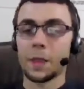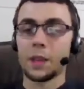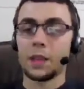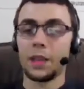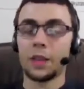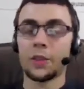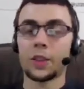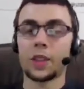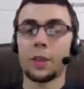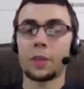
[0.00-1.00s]
Leon
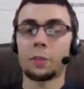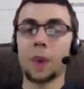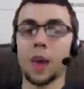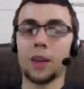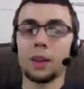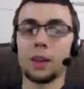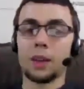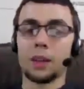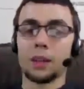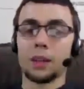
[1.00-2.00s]
first time was meh.
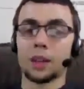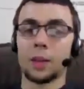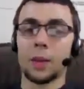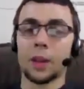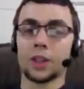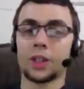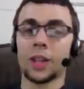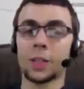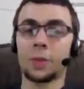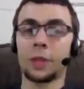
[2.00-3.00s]
Uh, maybe I just
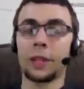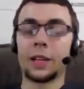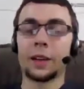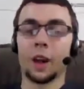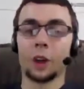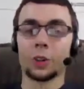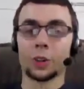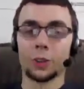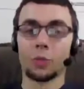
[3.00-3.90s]
desperately needed archer,